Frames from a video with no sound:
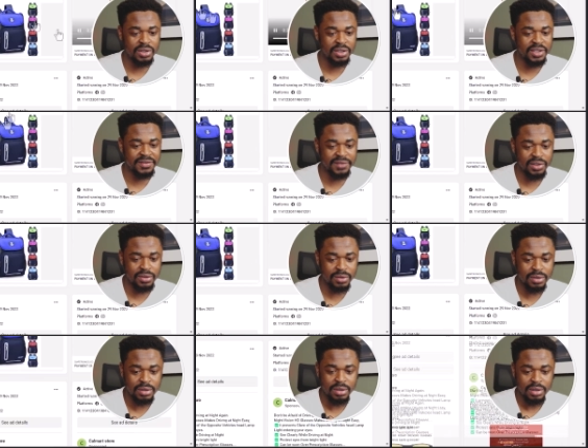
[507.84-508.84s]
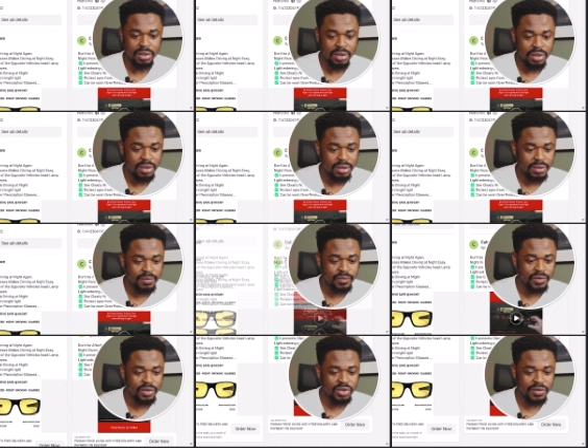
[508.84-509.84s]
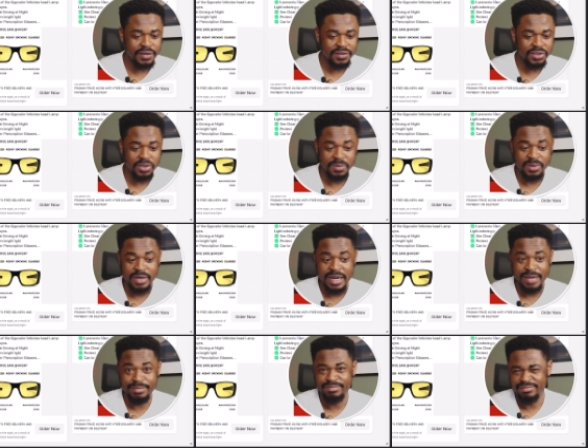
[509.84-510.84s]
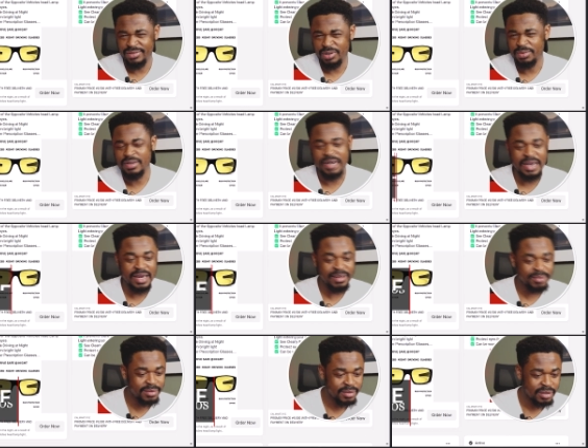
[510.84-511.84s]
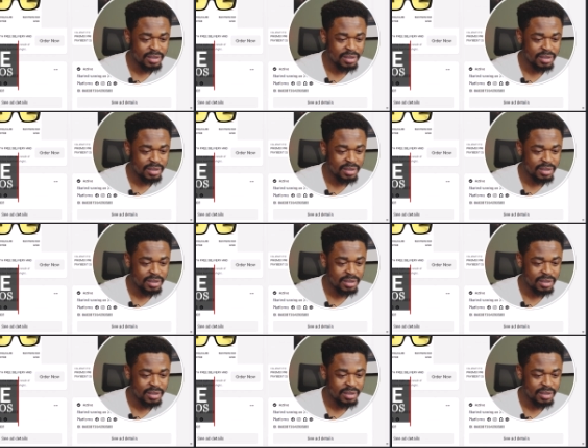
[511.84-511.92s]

not in this video so if you have not subscribed subscribe